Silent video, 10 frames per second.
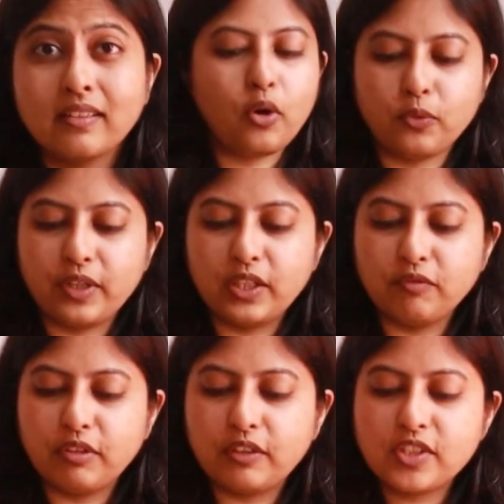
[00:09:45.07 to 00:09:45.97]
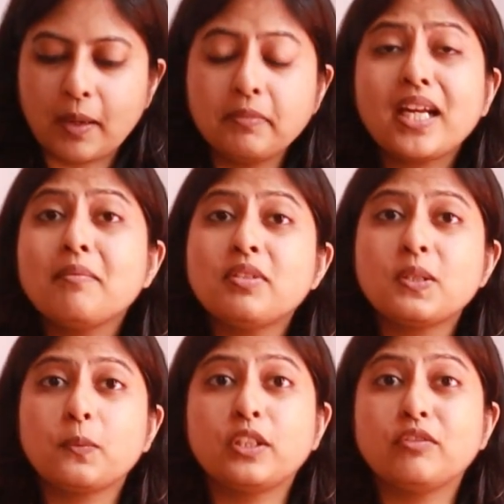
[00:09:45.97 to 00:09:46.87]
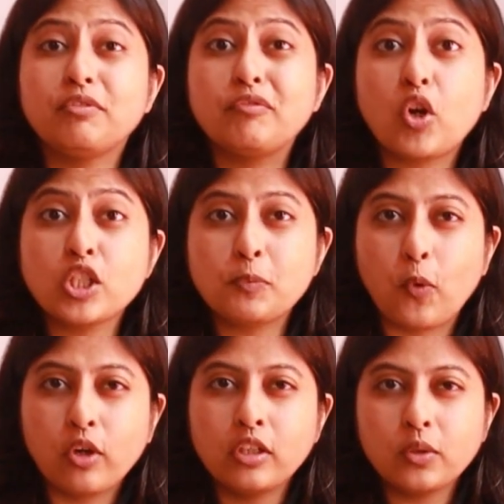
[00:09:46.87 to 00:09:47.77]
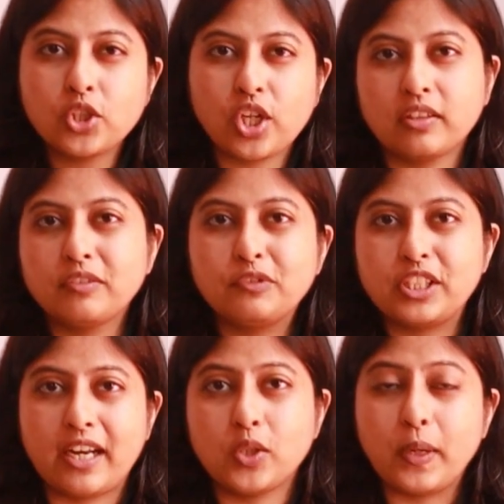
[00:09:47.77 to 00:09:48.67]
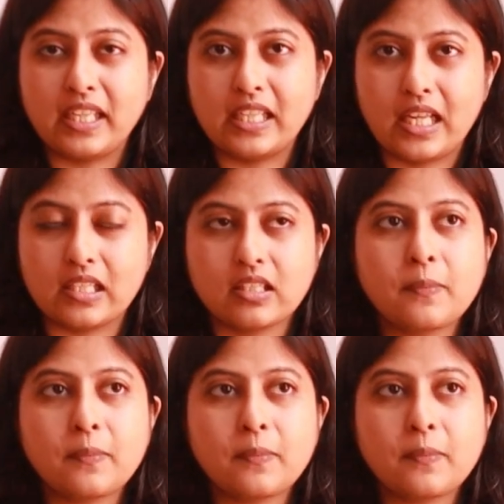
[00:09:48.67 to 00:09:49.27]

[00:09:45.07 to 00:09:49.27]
or we're sometimes we've not spoken to each other for 20 days.